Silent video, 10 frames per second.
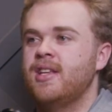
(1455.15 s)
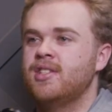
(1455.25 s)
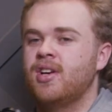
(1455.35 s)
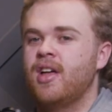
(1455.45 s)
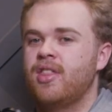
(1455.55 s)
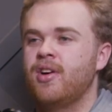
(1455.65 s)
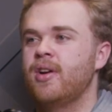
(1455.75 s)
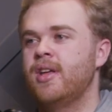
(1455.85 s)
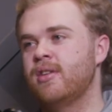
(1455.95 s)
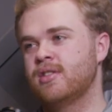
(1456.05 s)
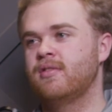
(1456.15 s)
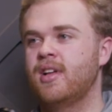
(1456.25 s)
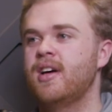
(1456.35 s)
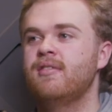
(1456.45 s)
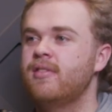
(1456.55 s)
he's got 30 years of
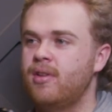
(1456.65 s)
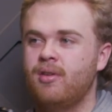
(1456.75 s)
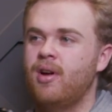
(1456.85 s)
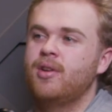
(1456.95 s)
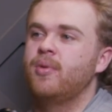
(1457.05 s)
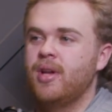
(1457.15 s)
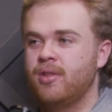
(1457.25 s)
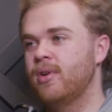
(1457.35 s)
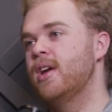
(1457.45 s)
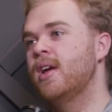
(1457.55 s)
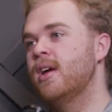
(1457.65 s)
life, and you're at 23.